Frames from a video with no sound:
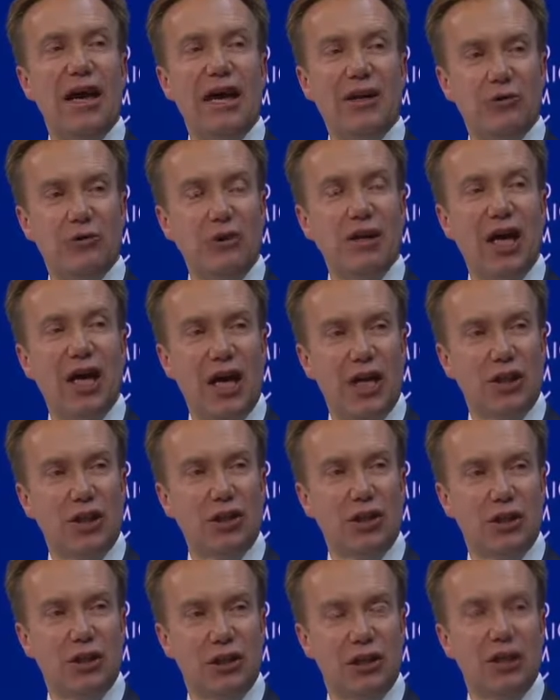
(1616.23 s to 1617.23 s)

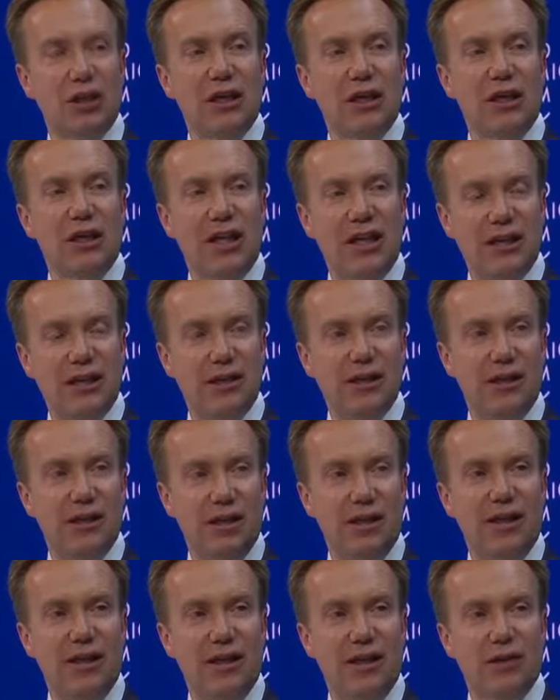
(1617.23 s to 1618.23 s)
education is
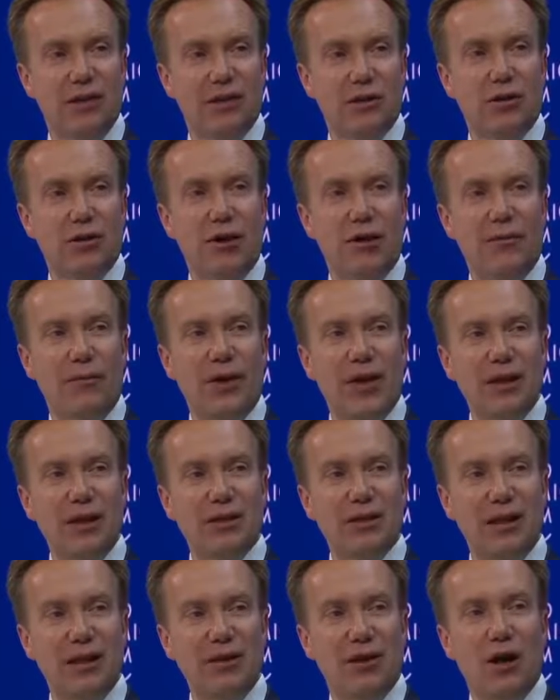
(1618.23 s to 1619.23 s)
in this
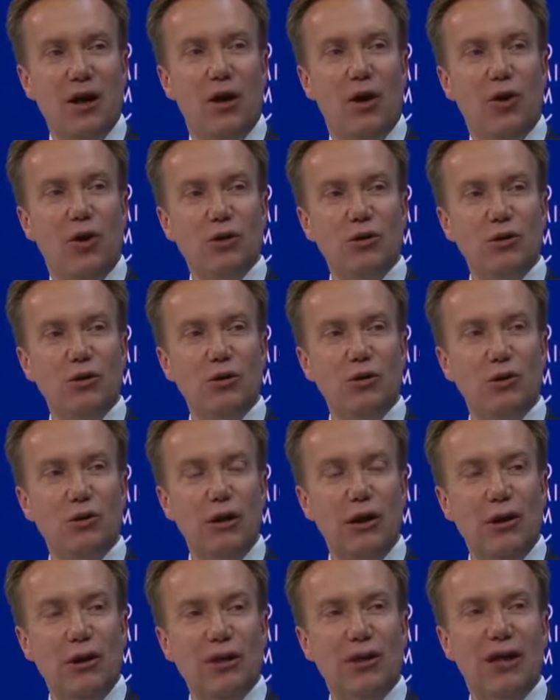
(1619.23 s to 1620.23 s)
context, and how do you
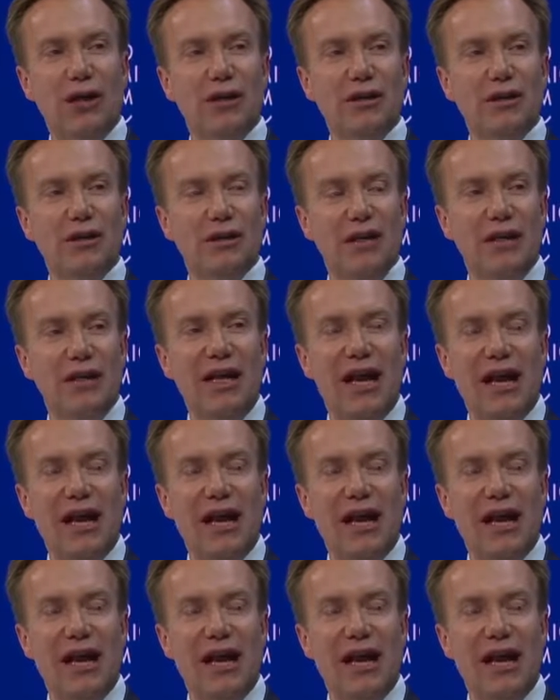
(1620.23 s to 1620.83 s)
look at the